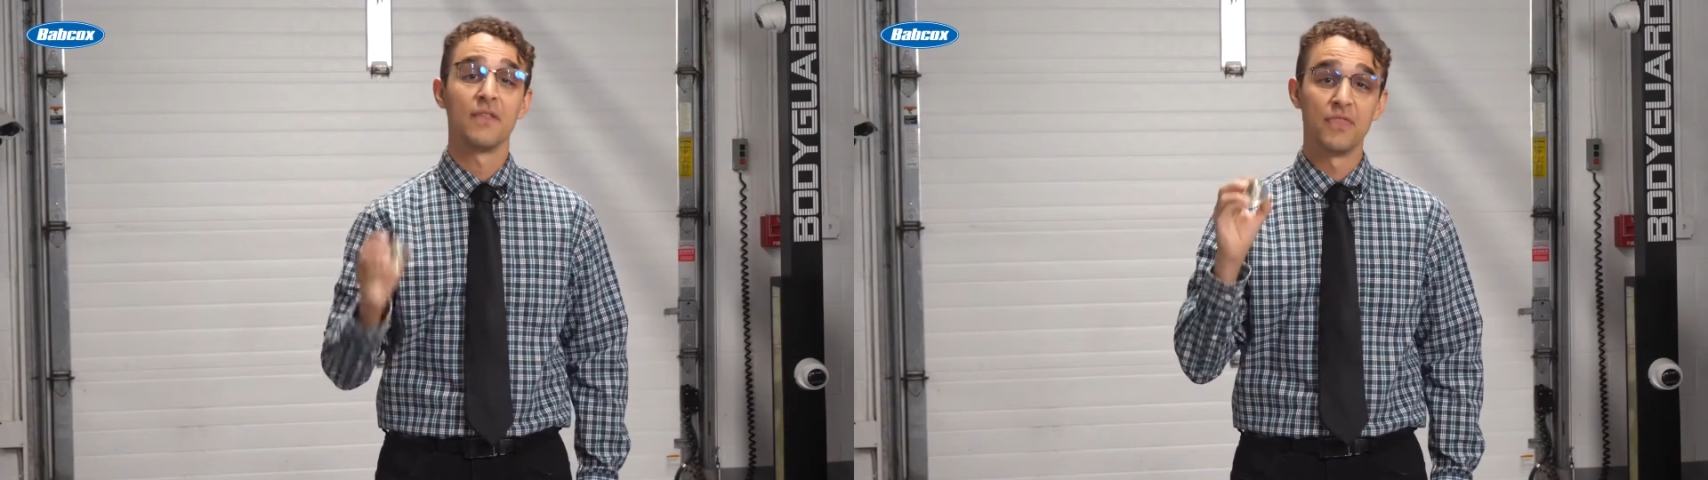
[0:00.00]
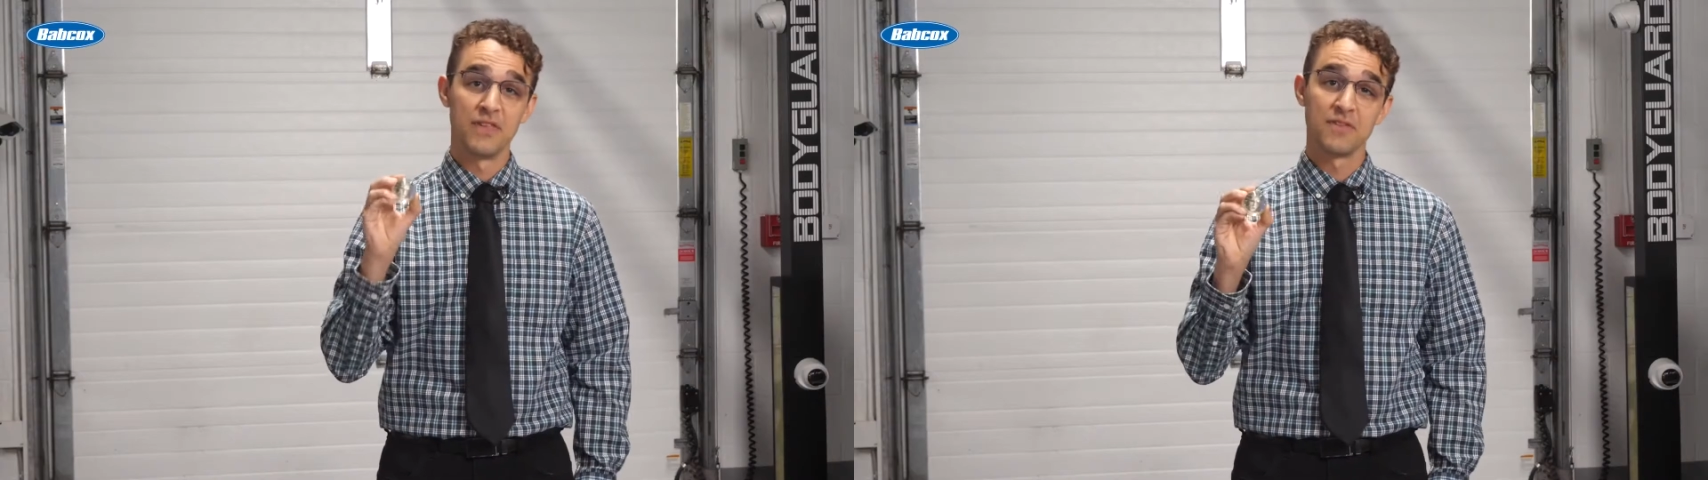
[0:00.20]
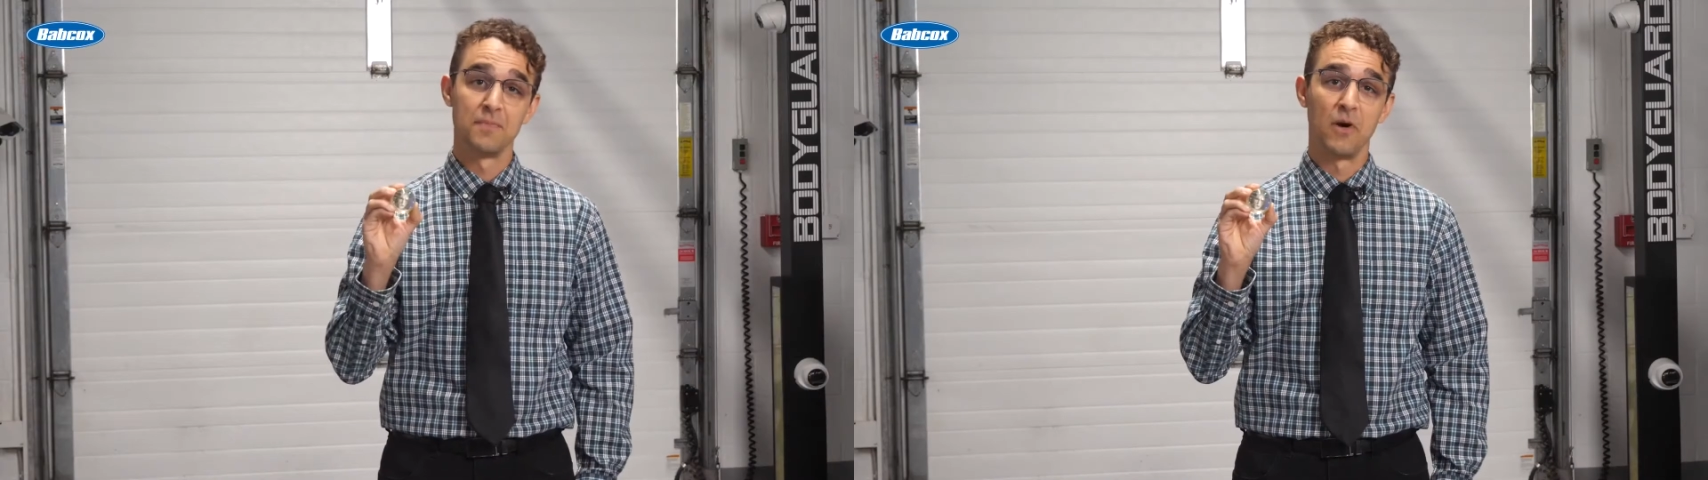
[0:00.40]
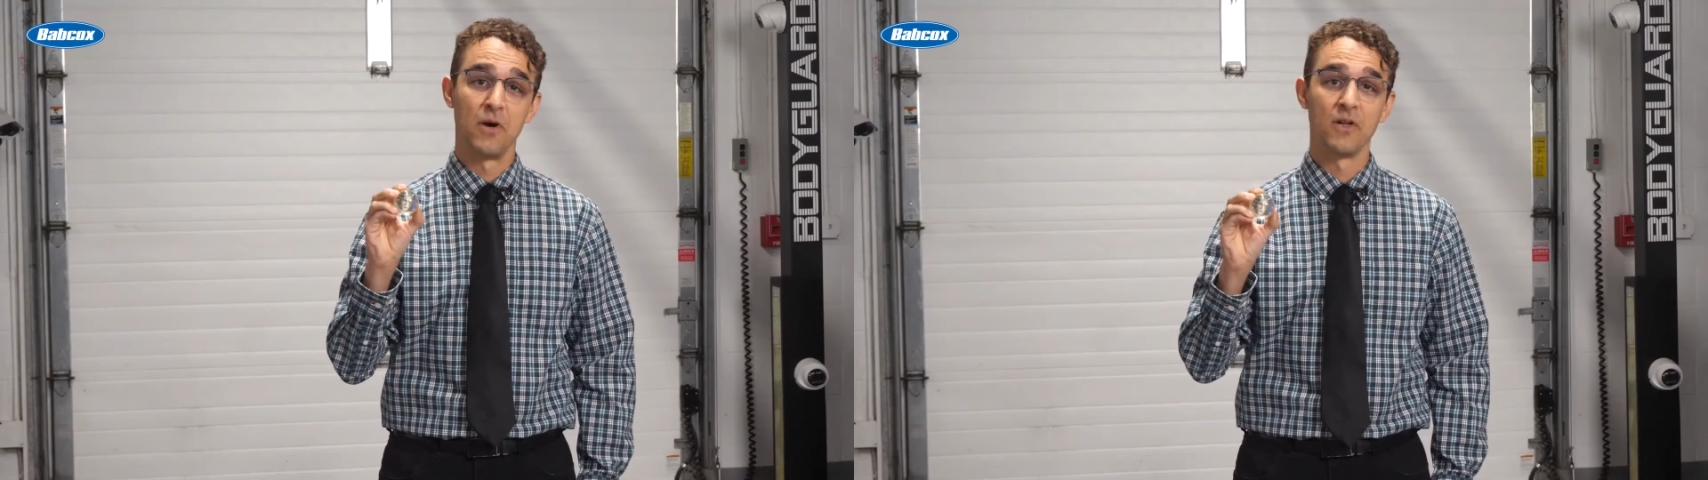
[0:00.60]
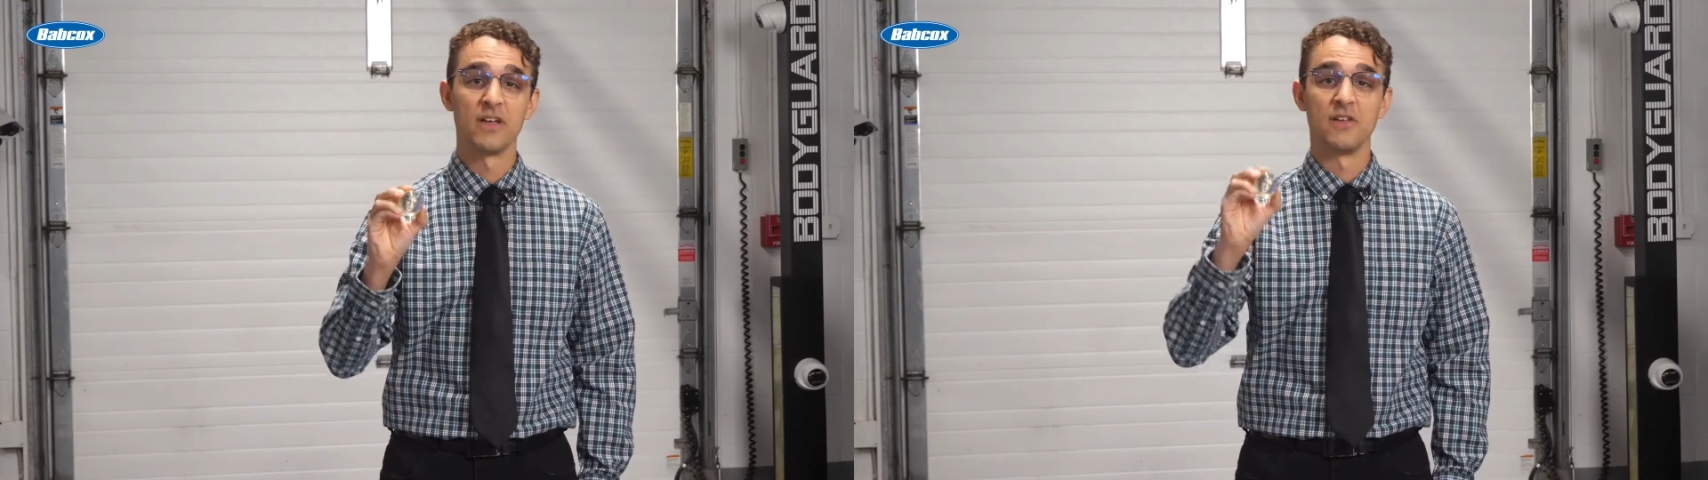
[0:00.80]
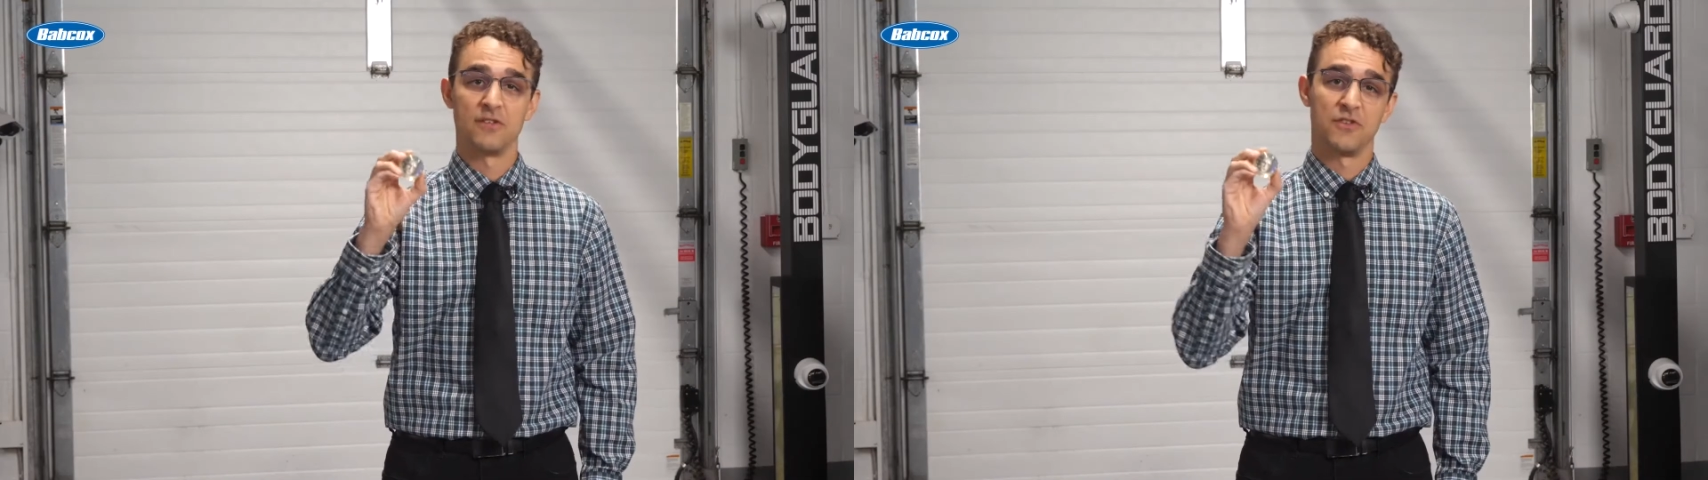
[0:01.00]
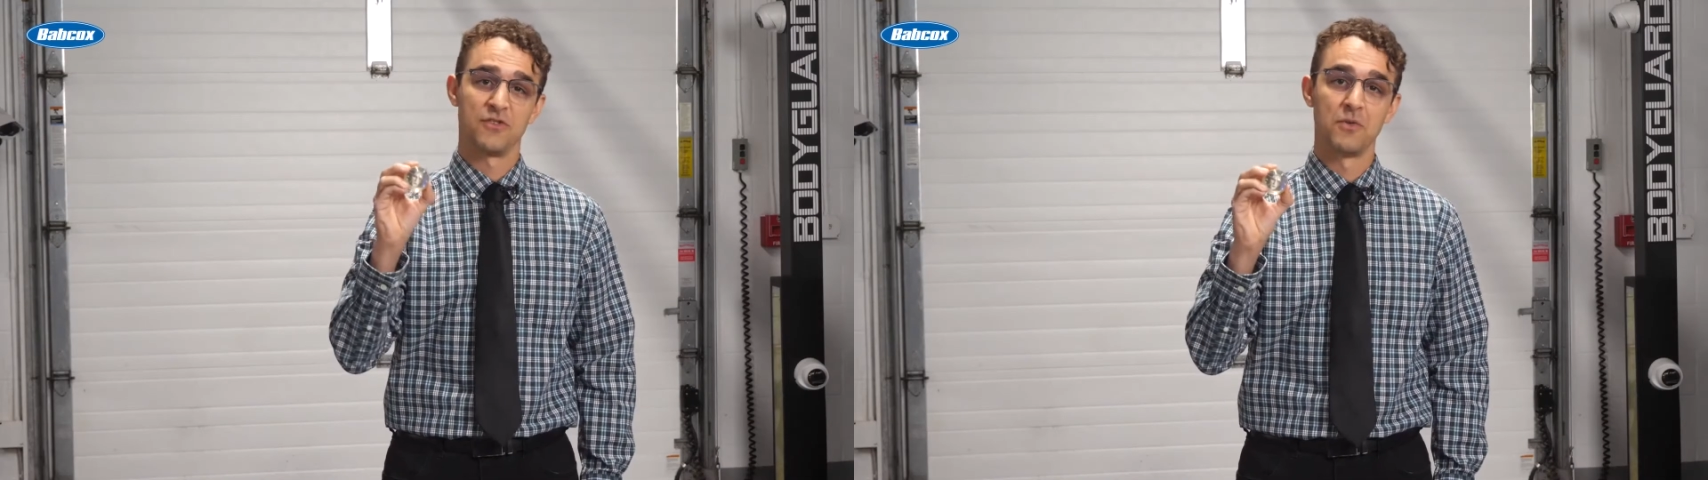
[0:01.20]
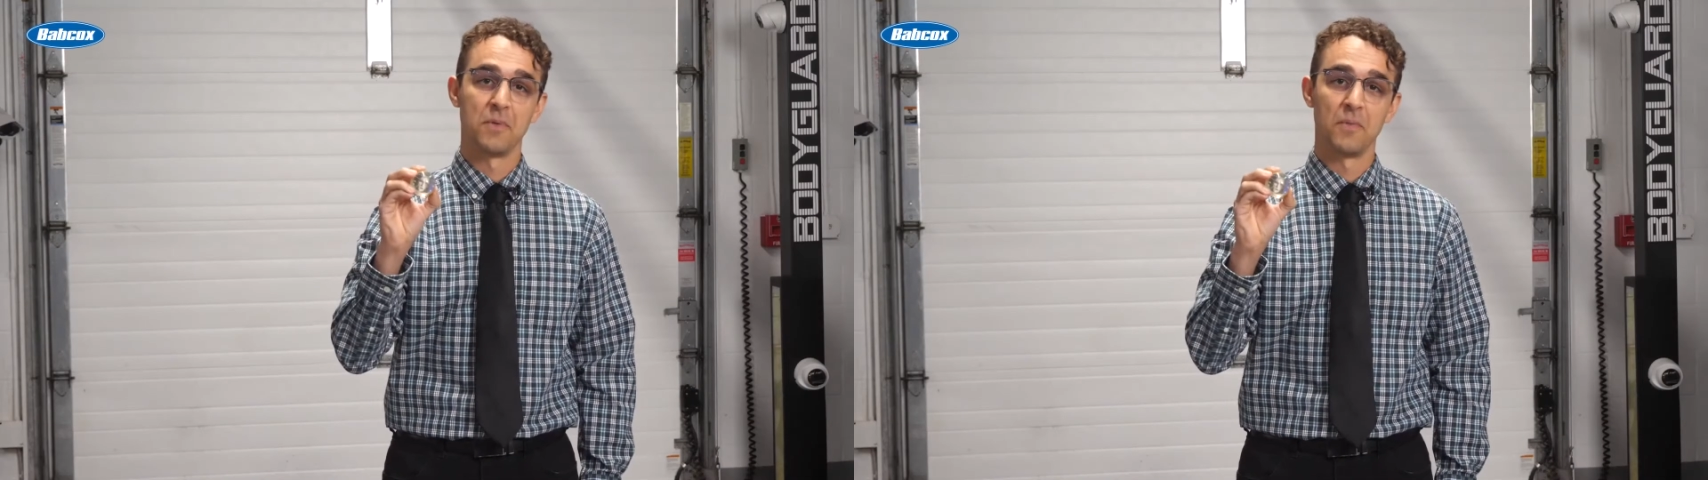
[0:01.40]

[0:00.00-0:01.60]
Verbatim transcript: This ball is a super